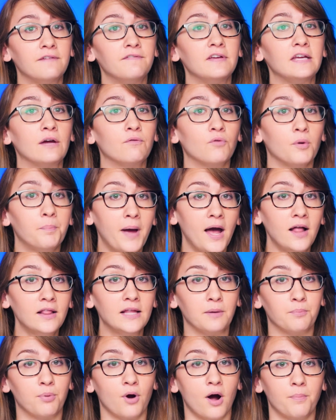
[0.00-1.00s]
giving it
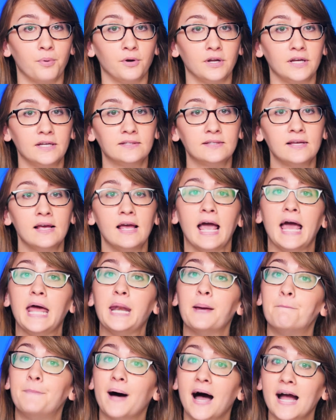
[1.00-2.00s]
repelling properties,
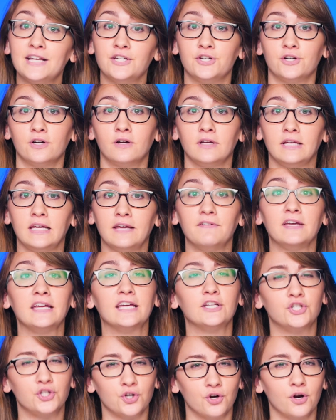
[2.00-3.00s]
and a binder, giving
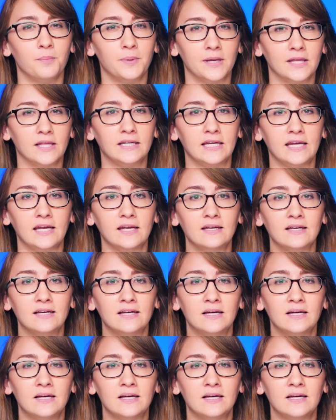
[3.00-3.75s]
it durability.